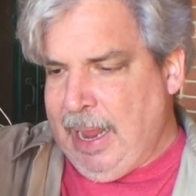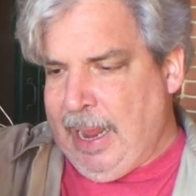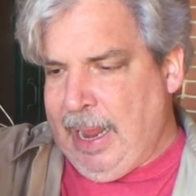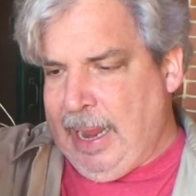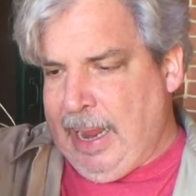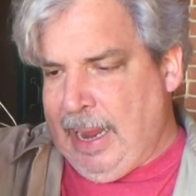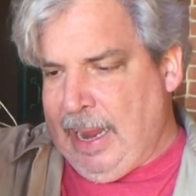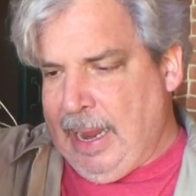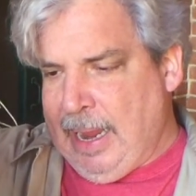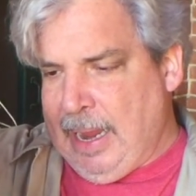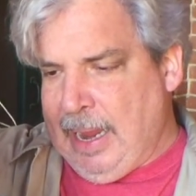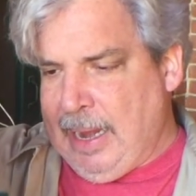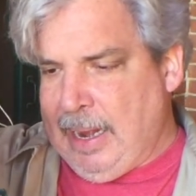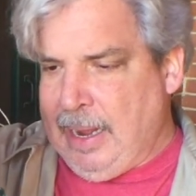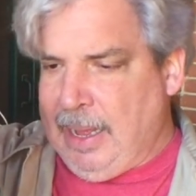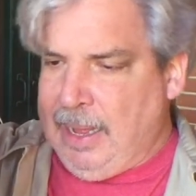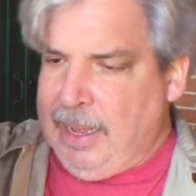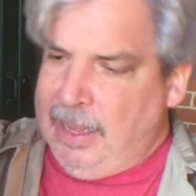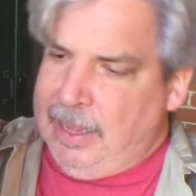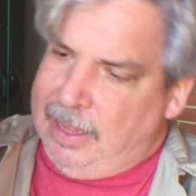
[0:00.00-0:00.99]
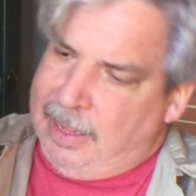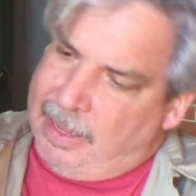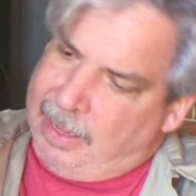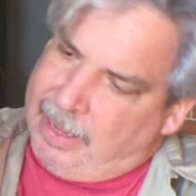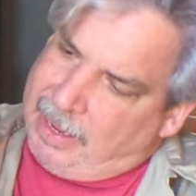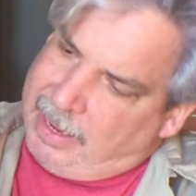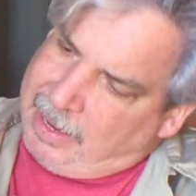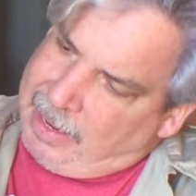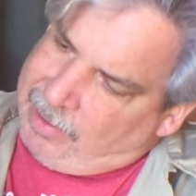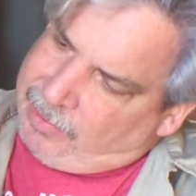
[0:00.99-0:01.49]
And uh,
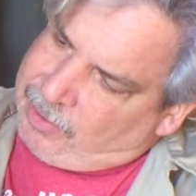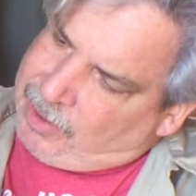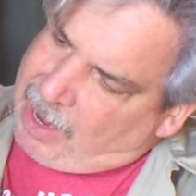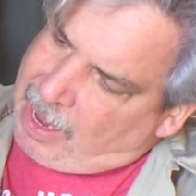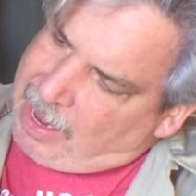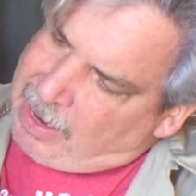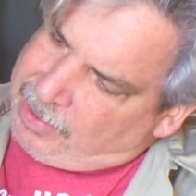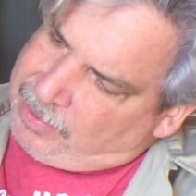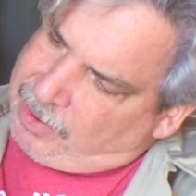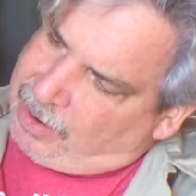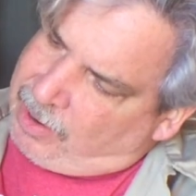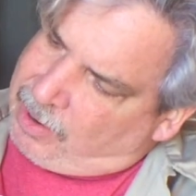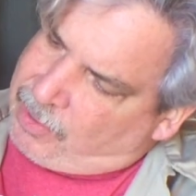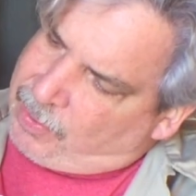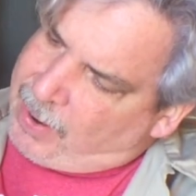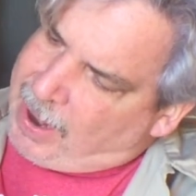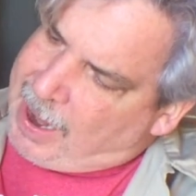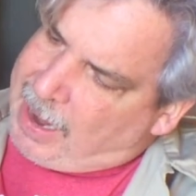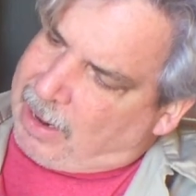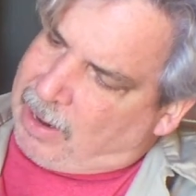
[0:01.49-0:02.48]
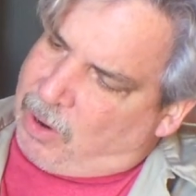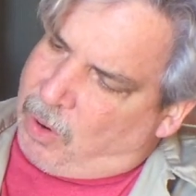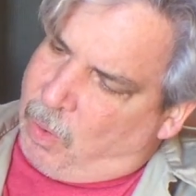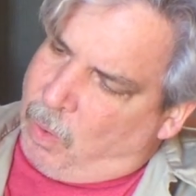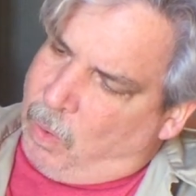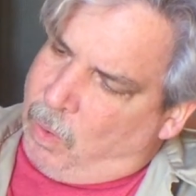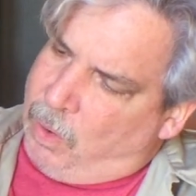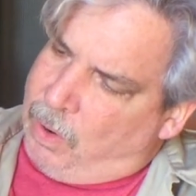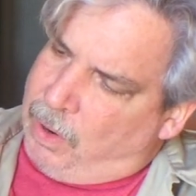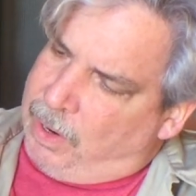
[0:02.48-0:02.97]
it's got uh, cracked
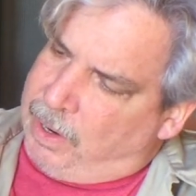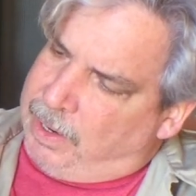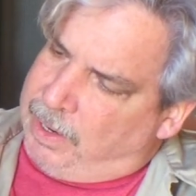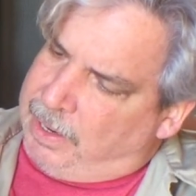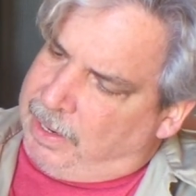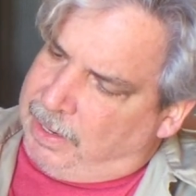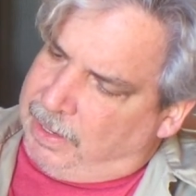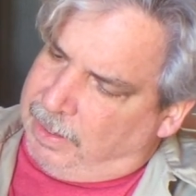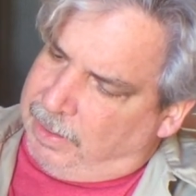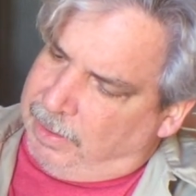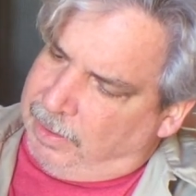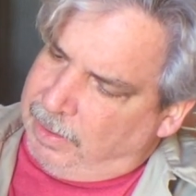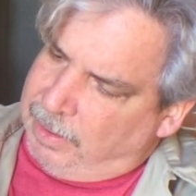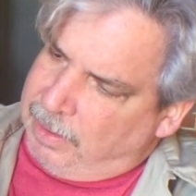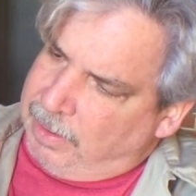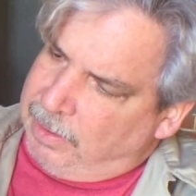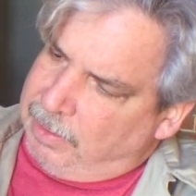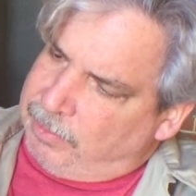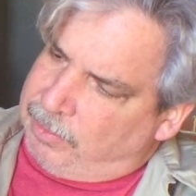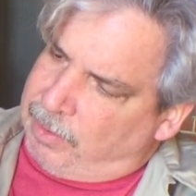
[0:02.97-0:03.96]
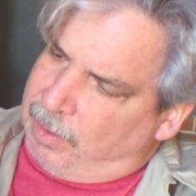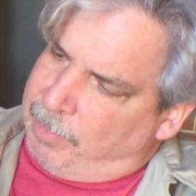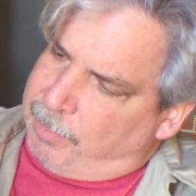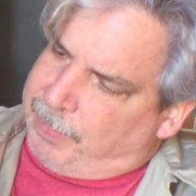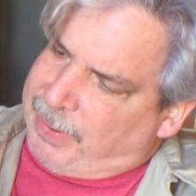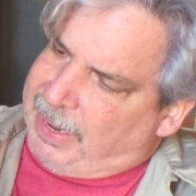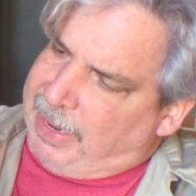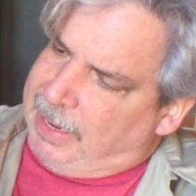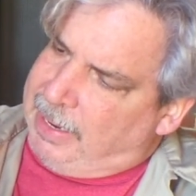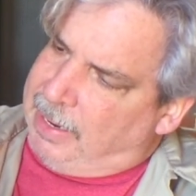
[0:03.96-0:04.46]
corn and
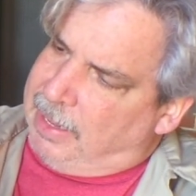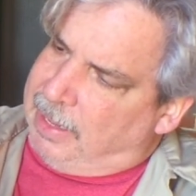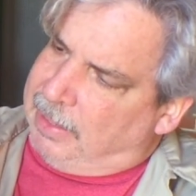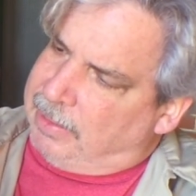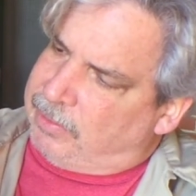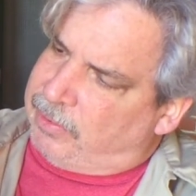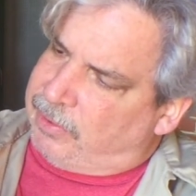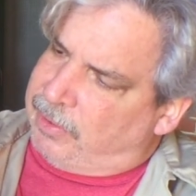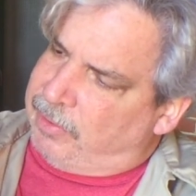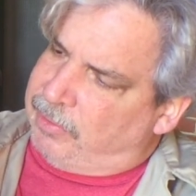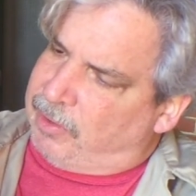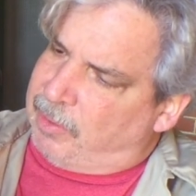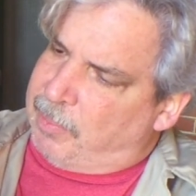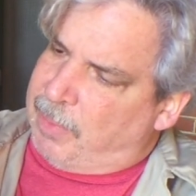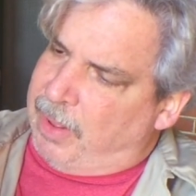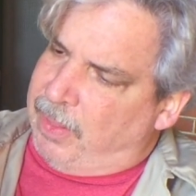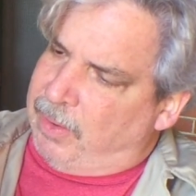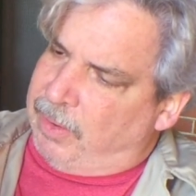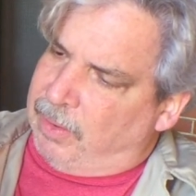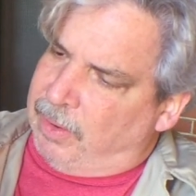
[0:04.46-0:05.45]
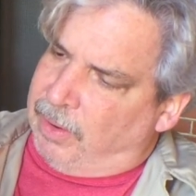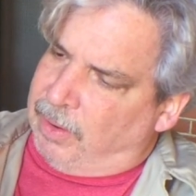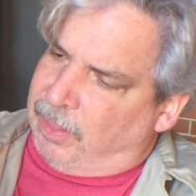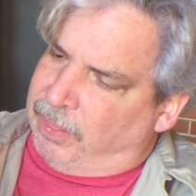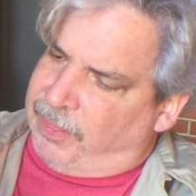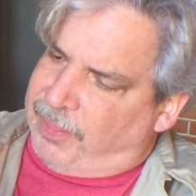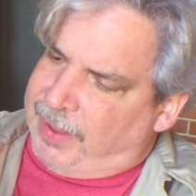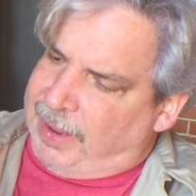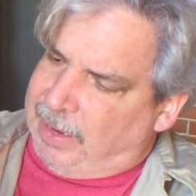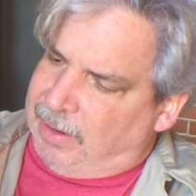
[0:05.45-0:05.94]
some peanuts and some other
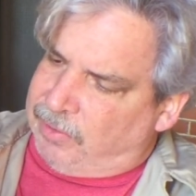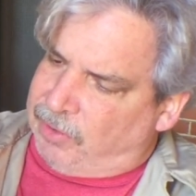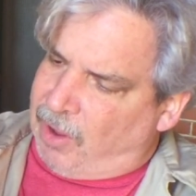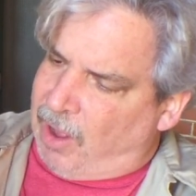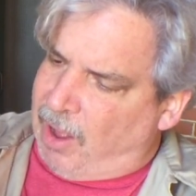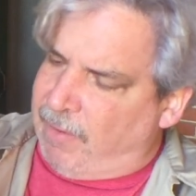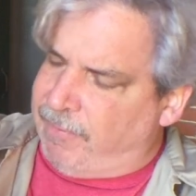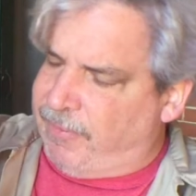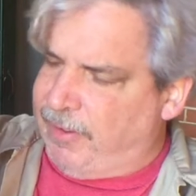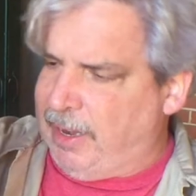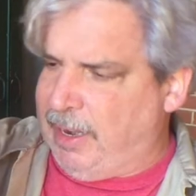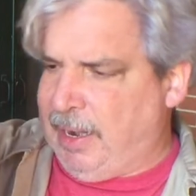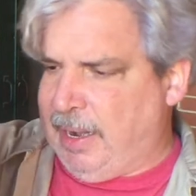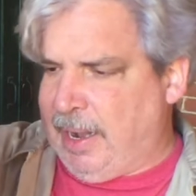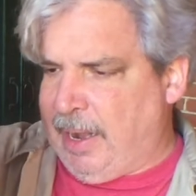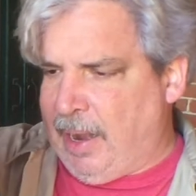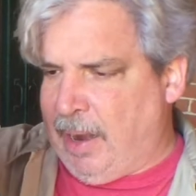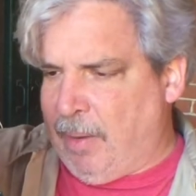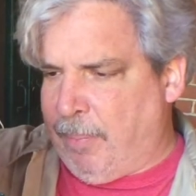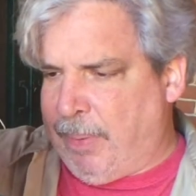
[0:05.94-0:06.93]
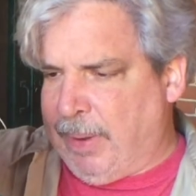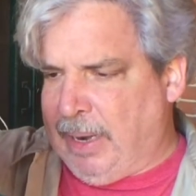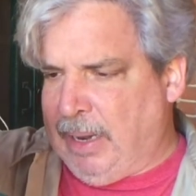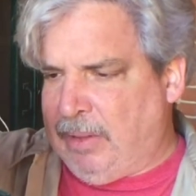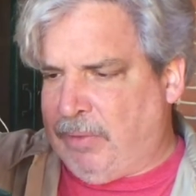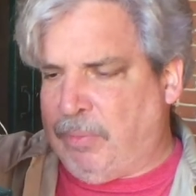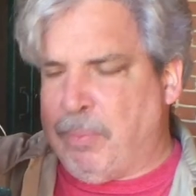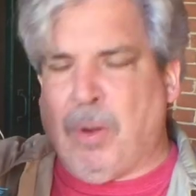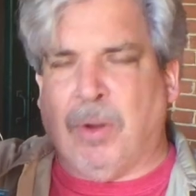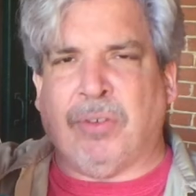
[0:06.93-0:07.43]
little things off in there, but
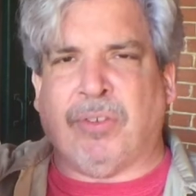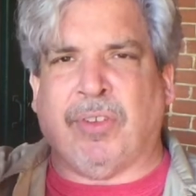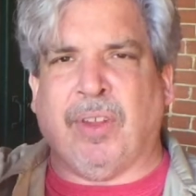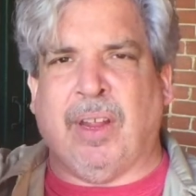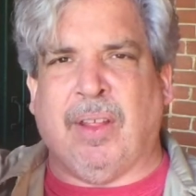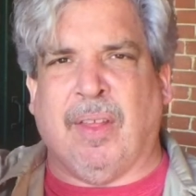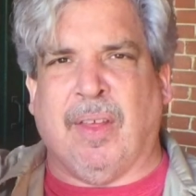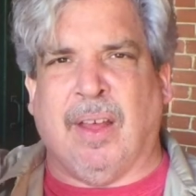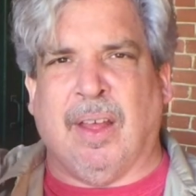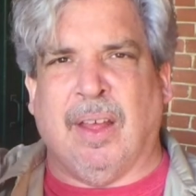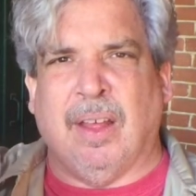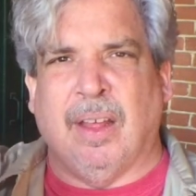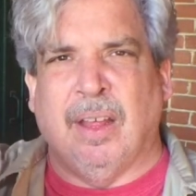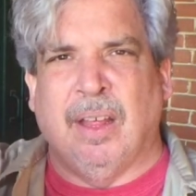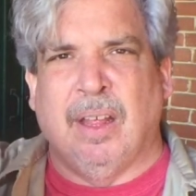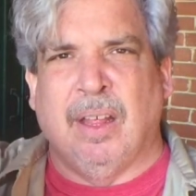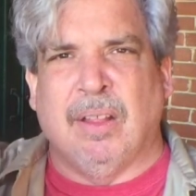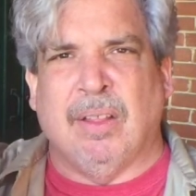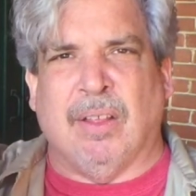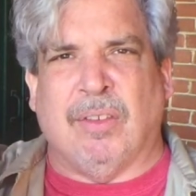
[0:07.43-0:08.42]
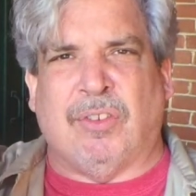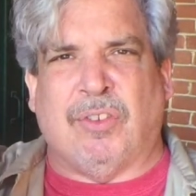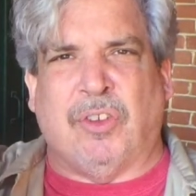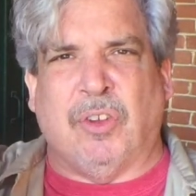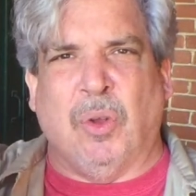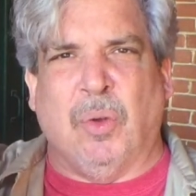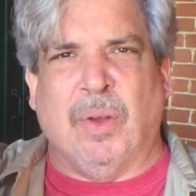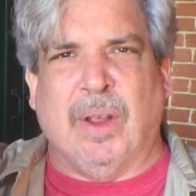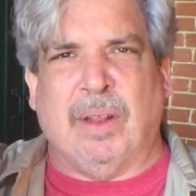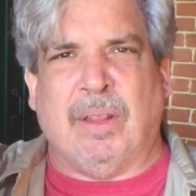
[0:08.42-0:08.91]
it's mostly the, the
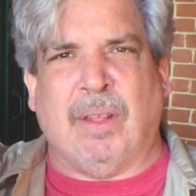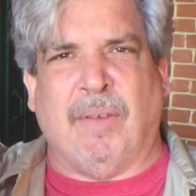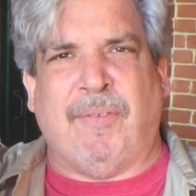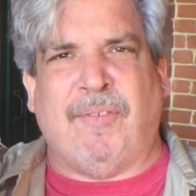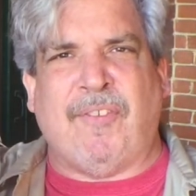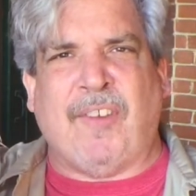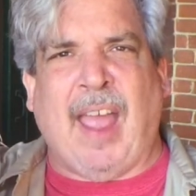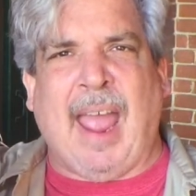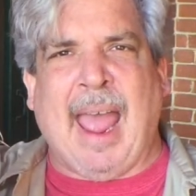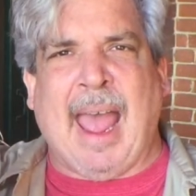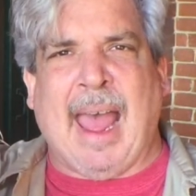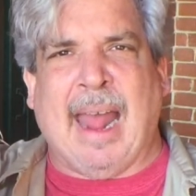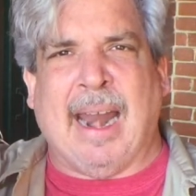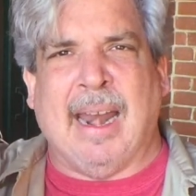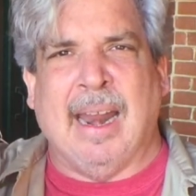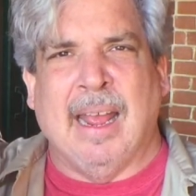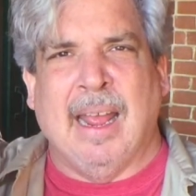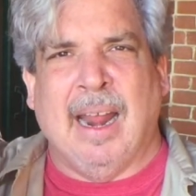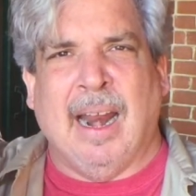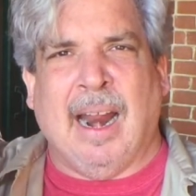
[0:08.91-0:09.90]
suet, the fat.